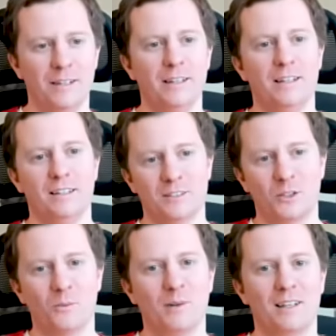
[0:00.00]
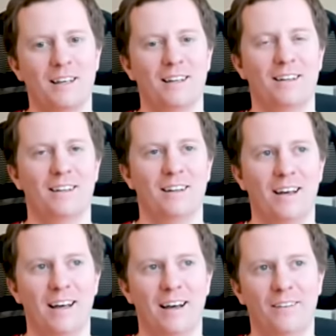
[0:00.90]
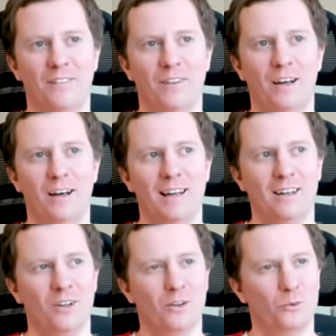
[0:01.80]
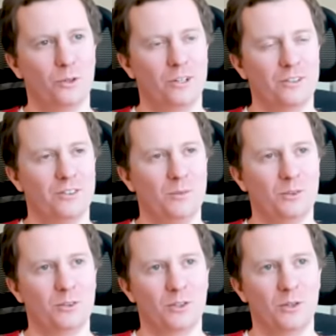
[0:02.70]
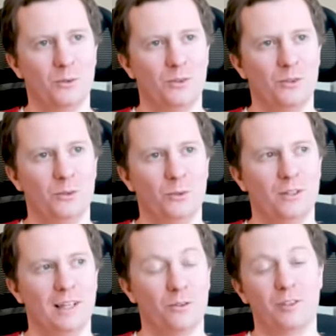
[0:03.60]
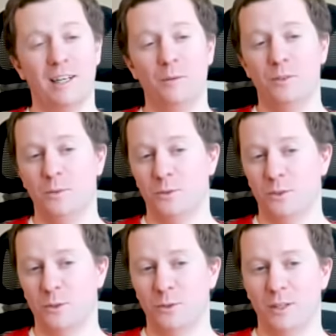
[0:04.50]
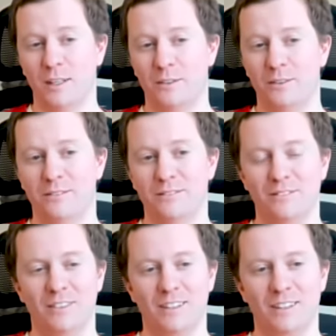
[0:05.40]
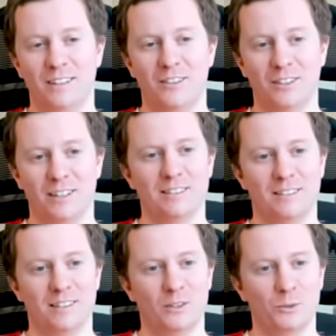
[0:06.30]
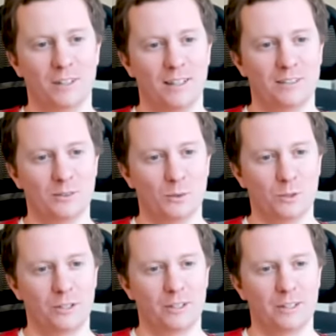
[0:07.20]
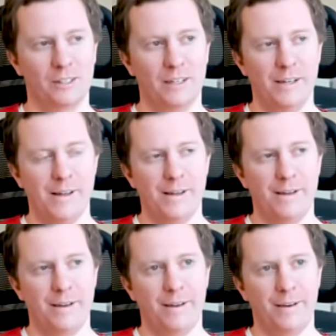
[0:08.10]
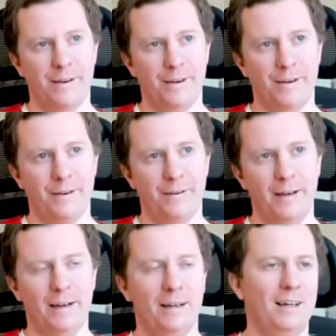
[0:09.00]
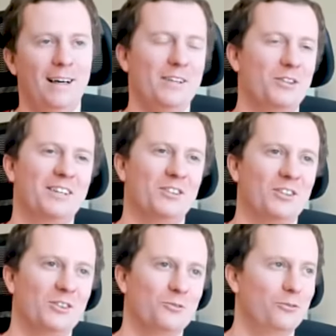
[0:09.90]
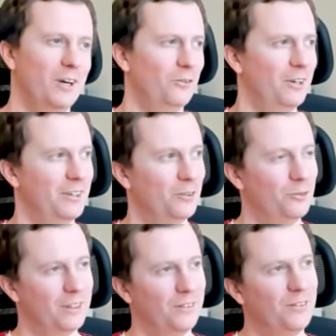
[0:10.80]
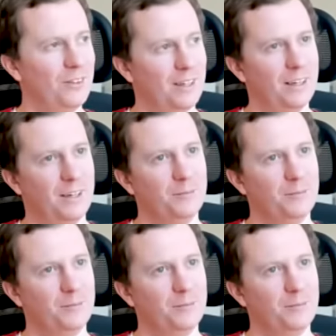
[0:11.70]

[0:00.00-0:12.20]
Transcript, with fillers: it's complicated and uh, a lot of work seems to go to, a lot of time seems to go to other uh, things than doing the actual work. Uh, I think it's just a very, very different uh,